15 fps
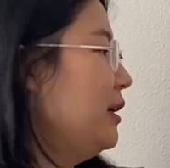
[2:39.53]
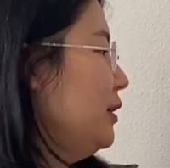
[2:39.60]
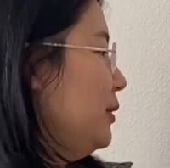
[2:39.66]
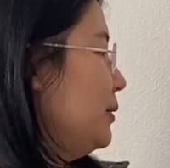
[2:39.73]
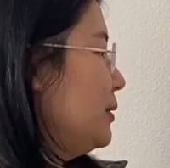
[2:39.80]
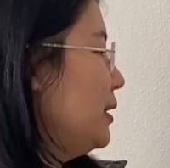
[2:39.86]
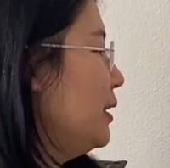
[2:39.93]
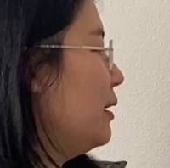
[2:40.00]

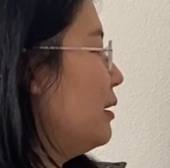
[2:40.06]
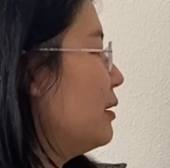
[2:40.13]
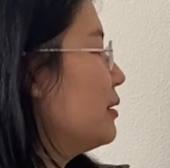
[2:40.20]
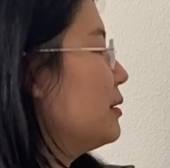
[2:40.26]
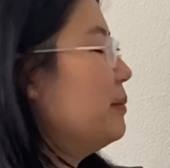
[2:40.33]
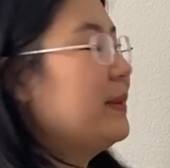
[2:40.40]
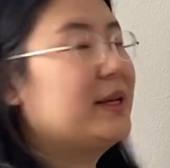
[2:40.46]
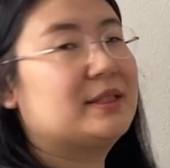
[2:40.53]
Using
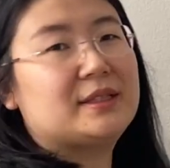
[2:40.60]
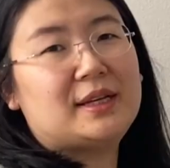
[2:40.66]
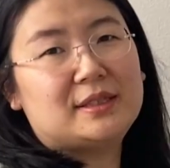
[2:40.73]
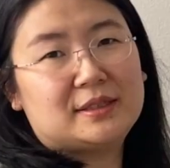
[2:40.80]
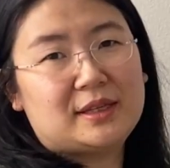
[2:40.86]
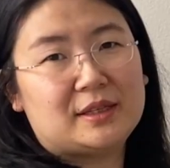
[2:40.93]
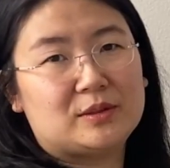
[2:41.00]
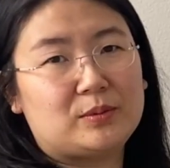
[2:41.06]
earth makes
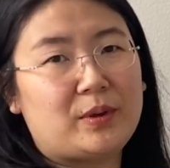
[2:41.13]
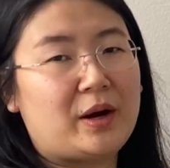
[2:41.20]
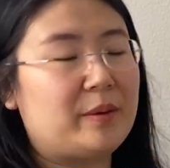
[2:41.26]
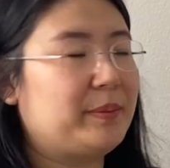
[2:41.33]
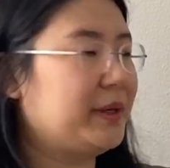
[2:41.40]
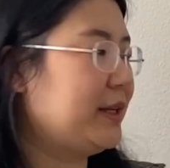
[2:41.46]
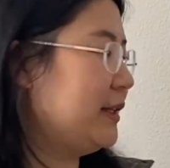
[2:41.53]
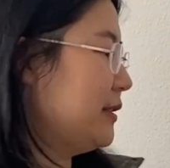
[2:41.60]
sense as well
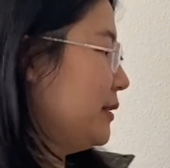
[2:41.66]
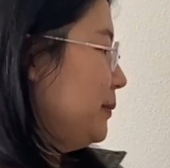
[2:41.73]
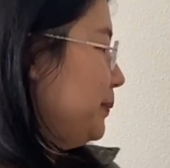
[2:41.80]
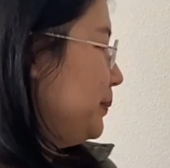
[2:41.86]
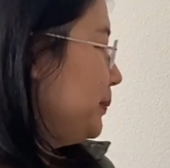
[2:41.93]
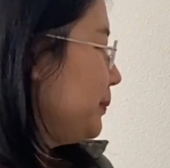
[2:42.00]
because